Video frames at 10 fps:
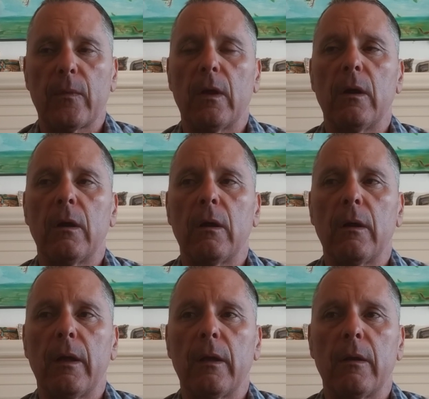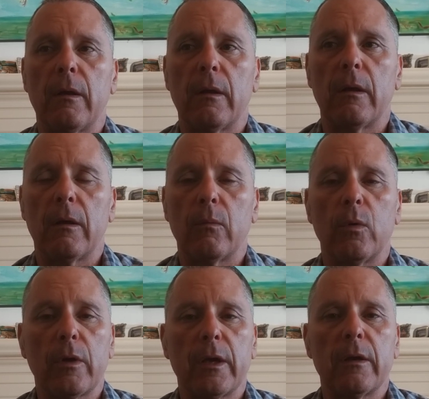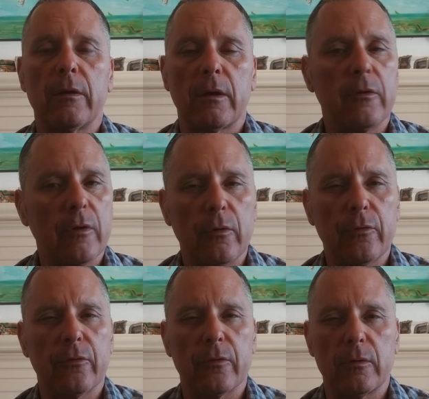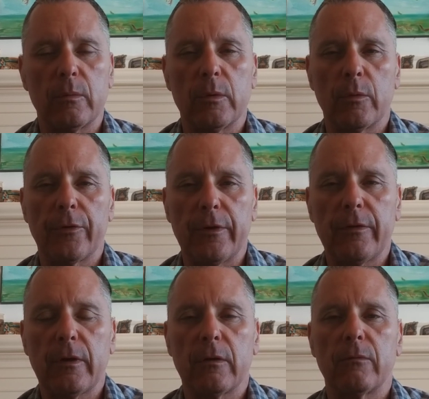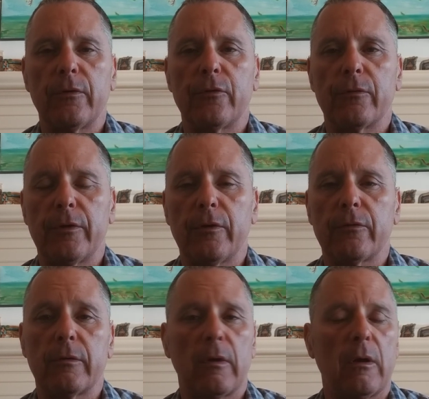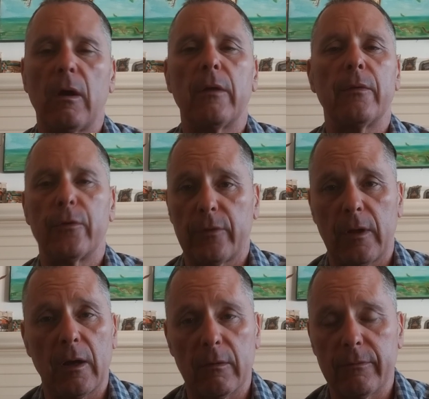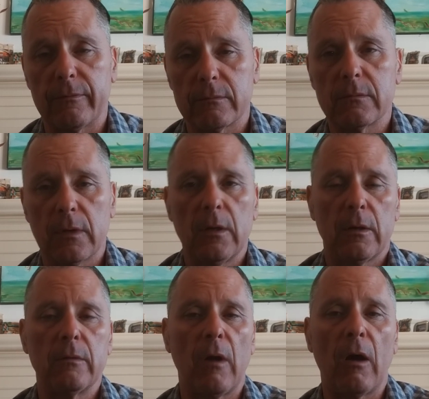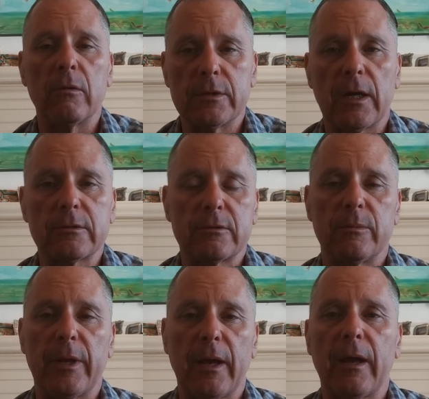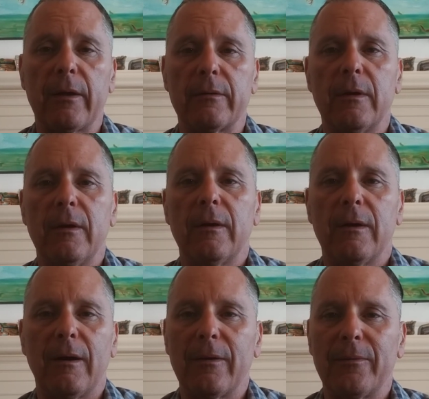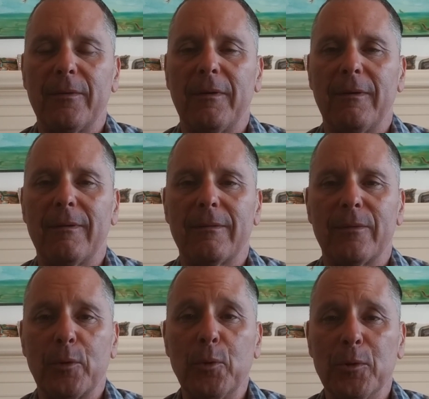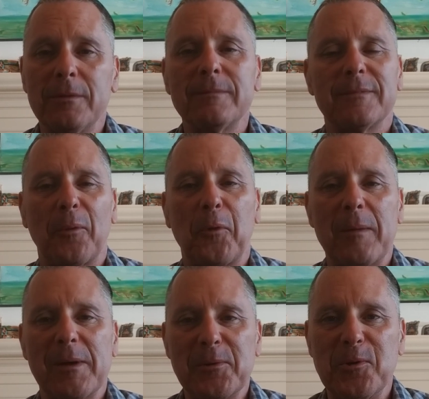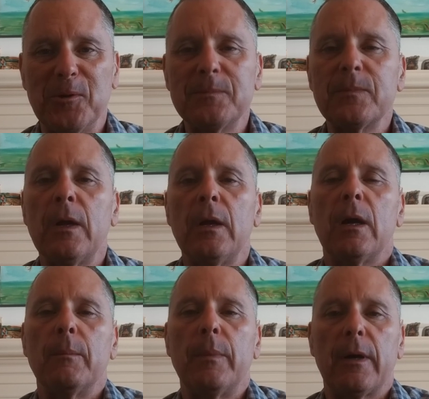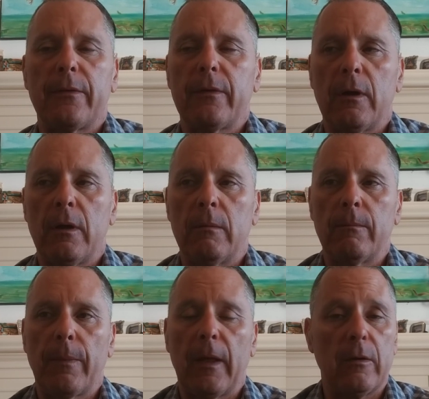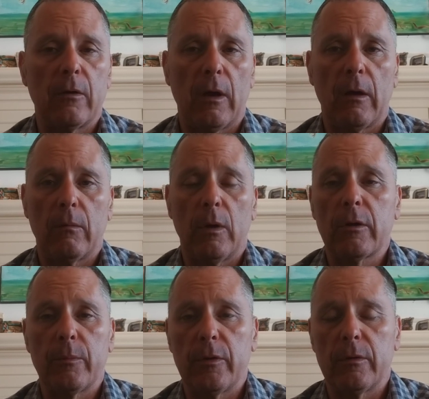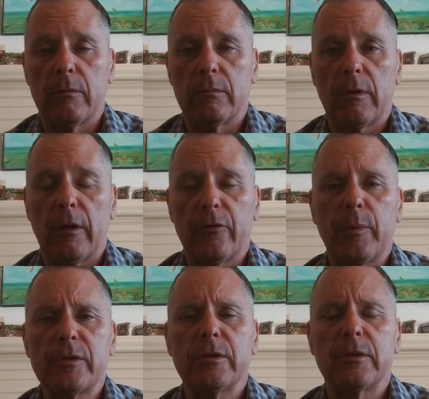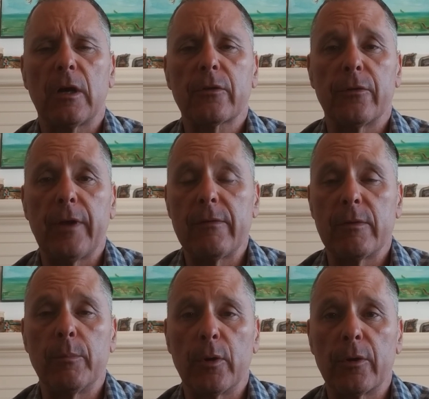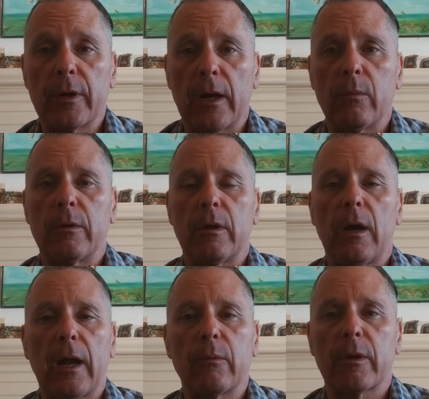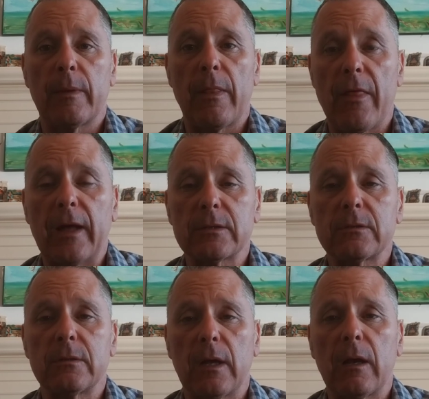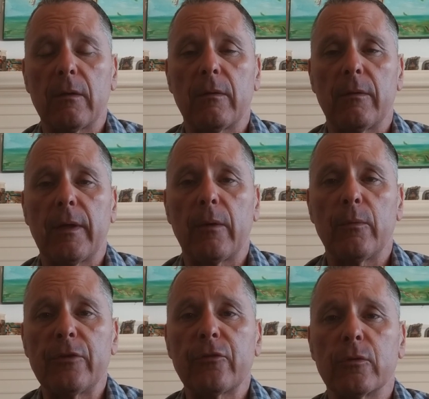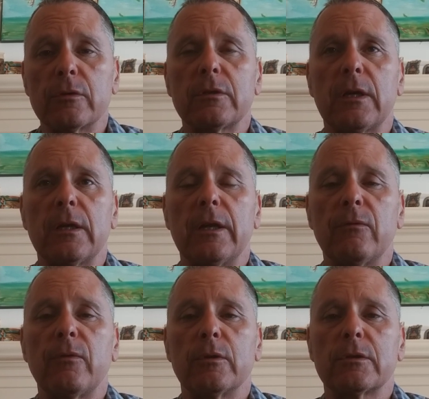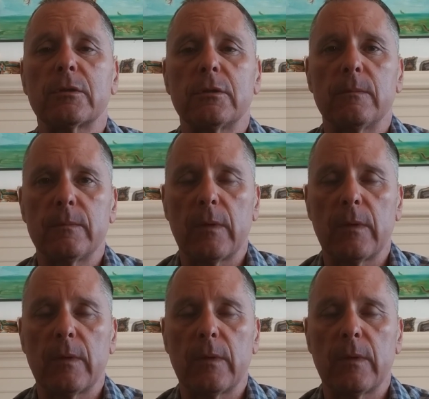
And we'll get into ketosis a little bit more detail in future videos. There's a lot of knowledge out there to be had on the Google, on Rabbi Google. But and I welcome you to, especially Dr. David Berg. I would highly recommend that resource, that influencer.